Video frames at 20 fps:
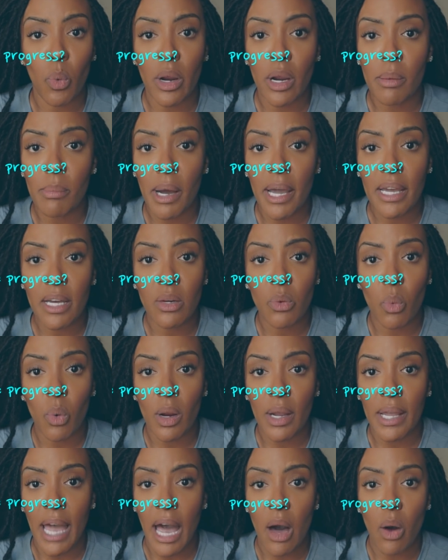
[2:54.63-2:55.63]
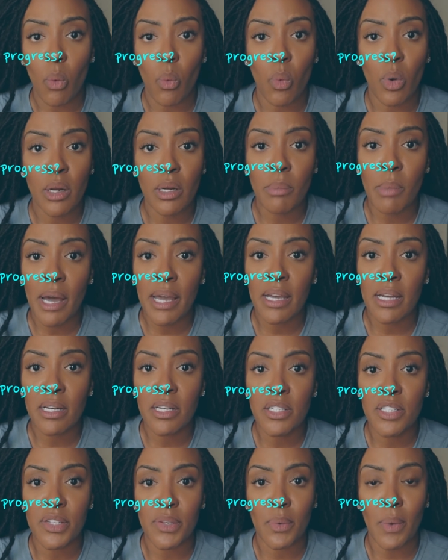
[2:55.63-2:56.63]
Where am I gonna work out? What am I
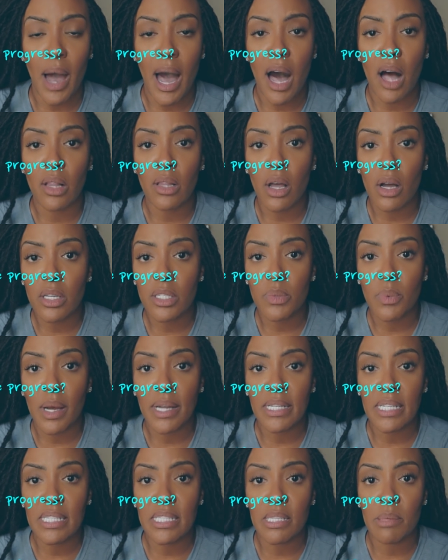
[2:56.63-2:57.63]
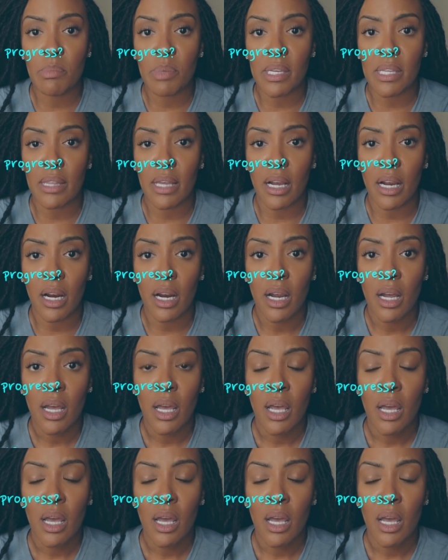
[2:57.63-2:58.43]
gonna do? How long do I need to be there?